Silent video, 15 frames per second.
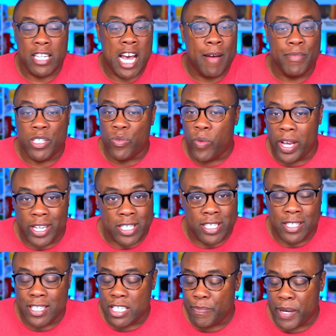I'm just ready to see
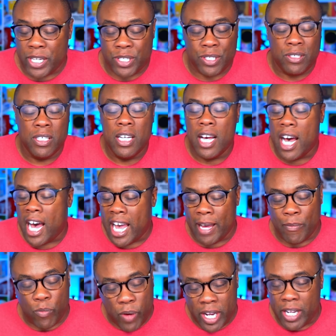this special. I
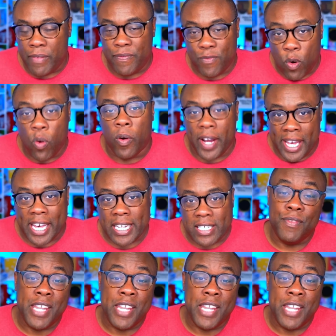am ready for it.